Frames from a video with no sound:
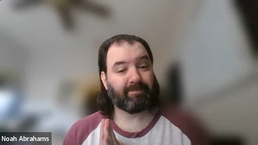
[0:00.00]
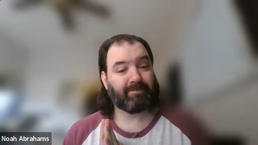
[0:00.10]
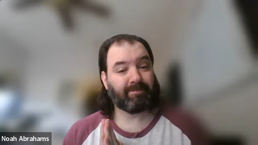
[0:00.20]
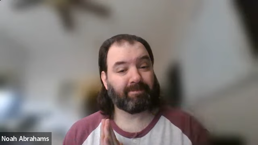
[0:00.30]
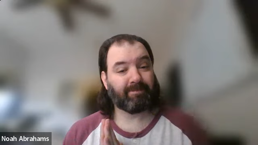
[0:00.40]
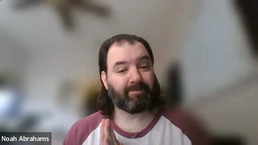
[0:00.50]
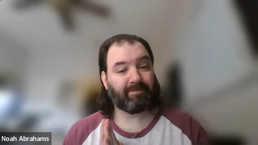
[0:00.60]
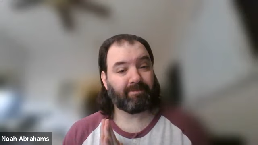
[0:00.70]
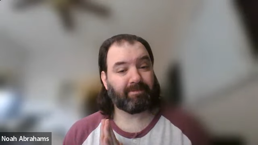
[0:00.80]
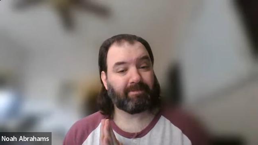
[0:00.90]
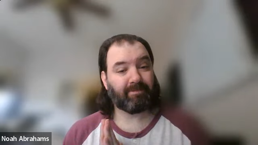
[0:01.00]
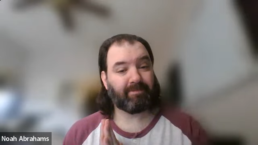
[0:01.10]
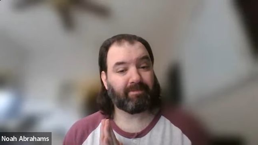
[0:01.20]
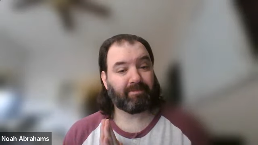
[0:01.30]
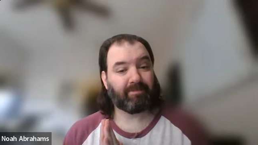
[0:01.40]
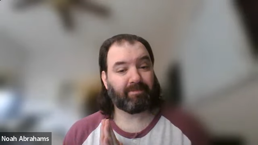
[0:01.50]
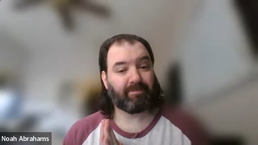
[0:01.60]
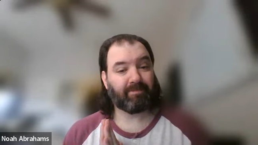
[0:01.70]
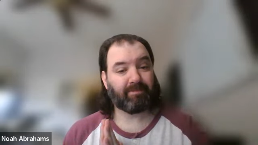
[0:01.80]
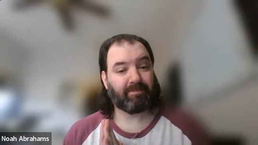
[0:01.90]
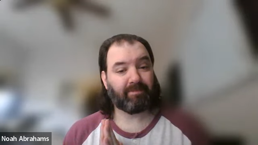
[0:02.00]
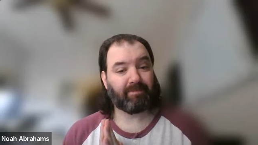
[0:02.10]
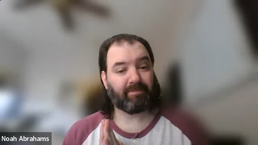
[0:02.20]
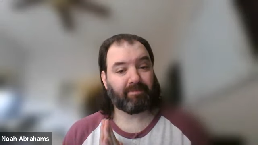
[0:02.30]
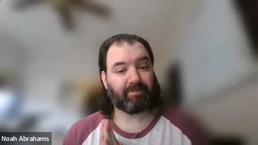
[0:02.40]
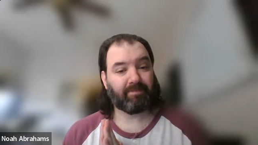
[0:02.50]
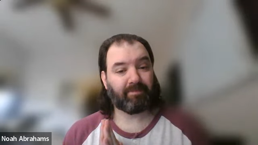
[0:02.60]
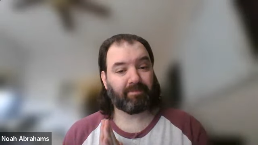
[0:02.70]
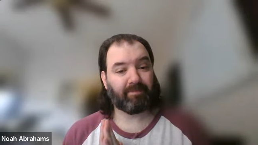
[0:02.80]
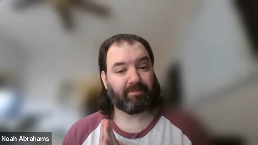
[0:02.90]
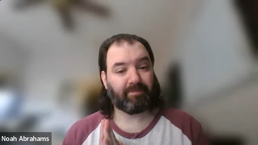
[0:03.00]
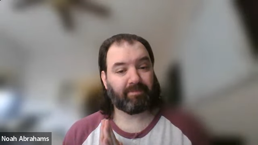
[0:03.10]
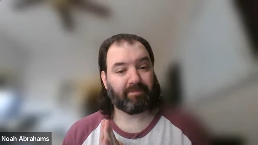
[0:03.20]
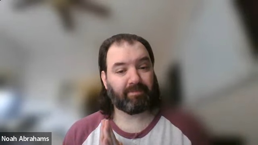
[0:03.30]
Nothing is said.